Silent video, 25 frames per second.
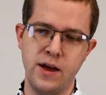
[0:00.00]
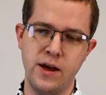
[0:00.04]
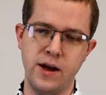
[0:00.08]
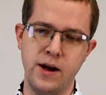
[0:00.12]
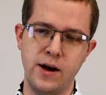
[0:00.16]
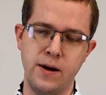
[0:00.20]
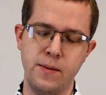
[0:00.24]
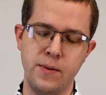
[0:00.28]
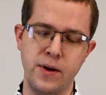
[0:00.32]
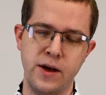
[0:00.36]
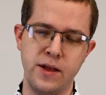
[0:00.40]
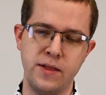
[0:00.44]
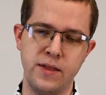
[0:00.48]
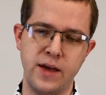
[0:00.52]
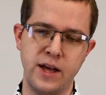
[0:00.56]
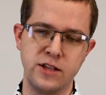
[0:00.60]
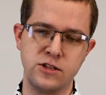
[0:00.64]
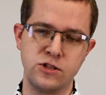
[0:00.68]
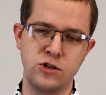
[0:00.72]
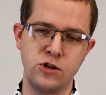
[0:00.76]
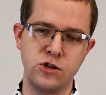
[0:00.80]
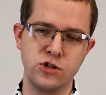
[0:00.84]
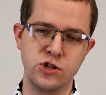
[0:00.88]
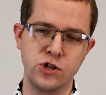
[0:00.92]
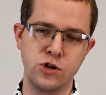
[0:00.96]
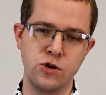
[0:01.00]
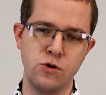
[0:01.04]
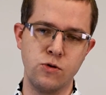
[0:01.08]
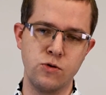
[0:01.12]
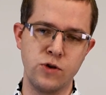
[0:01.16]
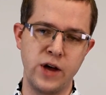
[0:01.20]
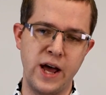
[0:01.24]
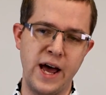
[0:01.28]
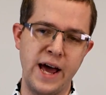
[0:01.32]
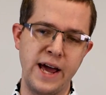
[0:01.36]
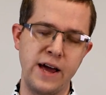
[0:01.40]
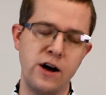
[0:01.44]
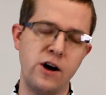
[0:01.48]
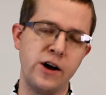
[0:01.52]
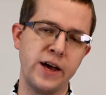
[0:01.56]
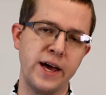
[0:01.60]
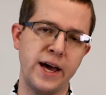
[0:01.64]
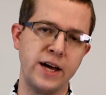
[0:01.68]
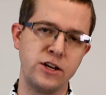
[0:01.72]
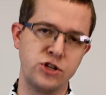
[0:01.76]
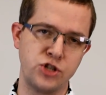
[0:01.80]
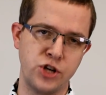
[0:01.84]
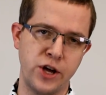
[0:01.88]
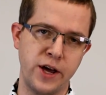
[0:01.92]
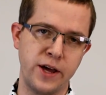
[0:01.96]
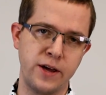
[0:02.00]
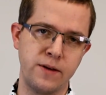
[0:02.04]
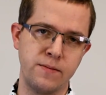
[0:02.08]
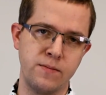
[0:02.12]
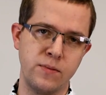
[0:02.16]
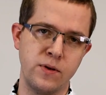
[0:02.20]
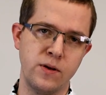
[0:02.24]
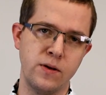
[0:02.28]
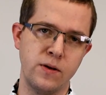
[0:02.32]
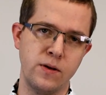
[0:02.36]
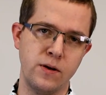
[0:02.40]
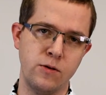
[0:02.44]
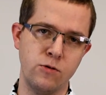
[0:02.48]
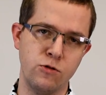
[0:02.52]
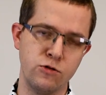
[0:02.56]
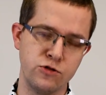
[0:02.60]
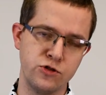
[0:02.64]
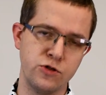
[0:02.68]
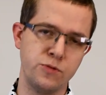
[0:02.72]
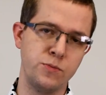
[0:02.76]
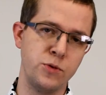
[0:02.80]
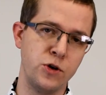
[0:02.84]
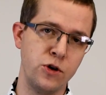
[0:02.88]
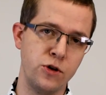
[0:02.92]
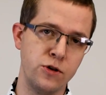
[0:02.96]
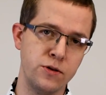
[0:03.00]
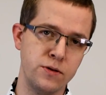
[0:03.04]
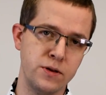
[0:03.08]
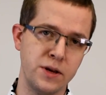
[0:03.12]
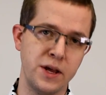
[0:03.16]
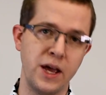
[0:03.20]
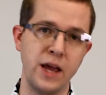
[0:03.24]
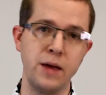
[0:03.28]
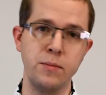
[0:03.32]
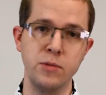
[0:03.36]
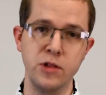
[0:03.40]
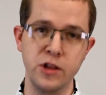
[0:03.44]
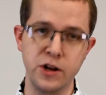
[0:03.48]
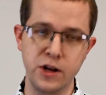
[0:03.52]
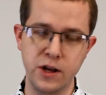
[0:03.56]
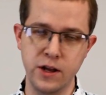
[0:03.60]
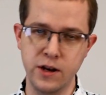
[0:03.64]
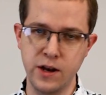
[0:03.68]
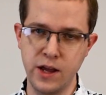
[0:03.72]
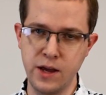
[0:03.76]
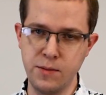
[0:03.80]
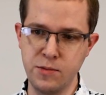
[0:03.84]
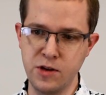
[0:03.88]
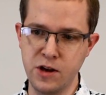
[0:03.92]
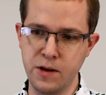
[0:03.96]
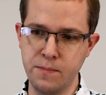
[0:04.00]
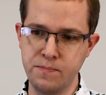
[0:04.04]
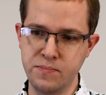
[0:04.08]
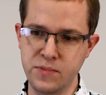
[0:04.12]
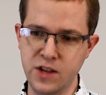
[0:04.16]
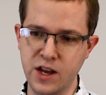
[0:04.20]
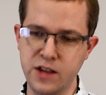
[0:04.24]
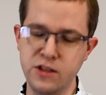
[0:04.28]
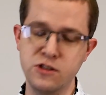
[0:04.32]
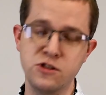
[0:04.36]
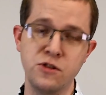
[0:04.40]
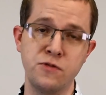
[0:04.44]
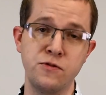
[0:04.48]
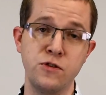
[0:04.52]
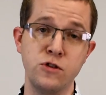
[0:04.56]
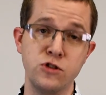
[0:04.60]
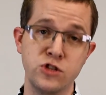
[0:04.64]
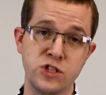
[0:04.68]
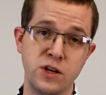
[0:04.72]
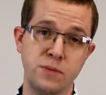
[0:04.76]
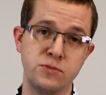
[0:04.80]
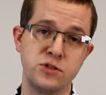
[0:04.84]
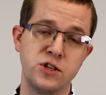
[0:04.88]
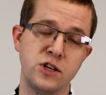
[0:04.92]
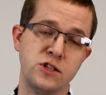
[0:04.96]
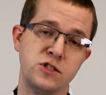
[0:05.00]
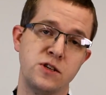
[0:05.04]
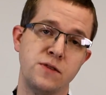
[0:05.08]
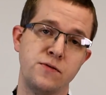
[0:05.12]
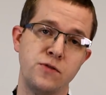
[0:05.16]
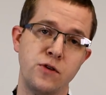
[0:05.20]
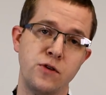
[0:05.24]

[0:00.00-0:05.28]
And that's usually called AIHA, autoimmune hemolytic anemia. And there's a few subsets